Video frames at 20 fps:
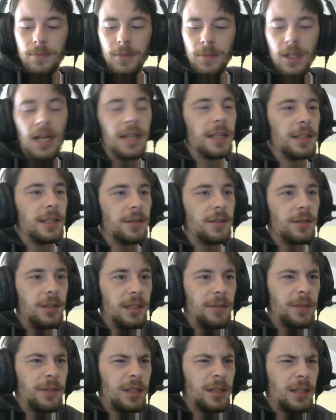And I think it's going to
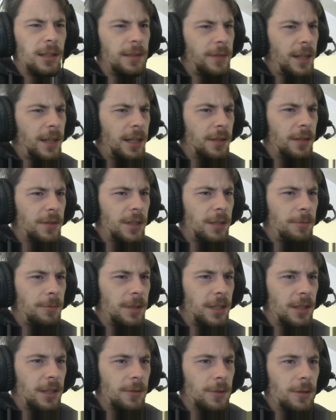leave with the cliffhanger of
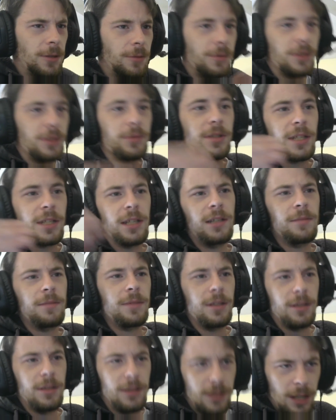CP0, which was set up
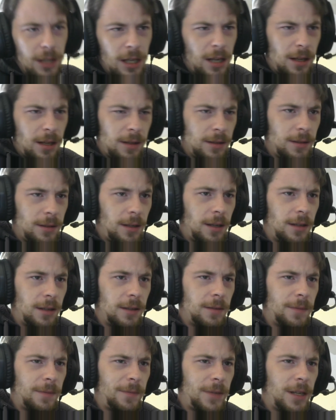the
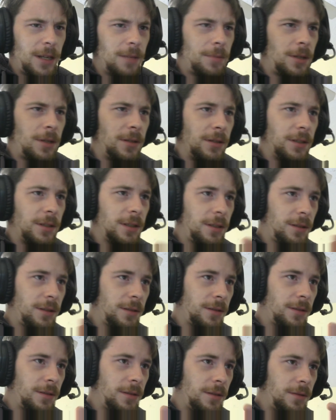uh, Vegapunk
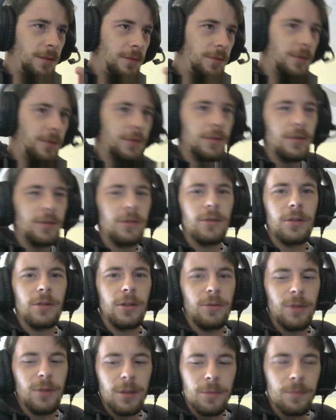for
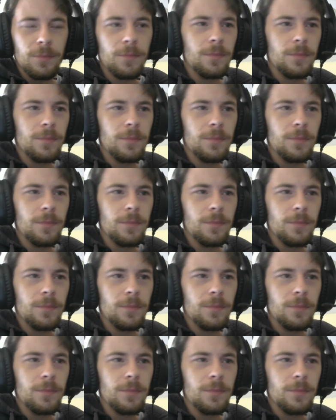33.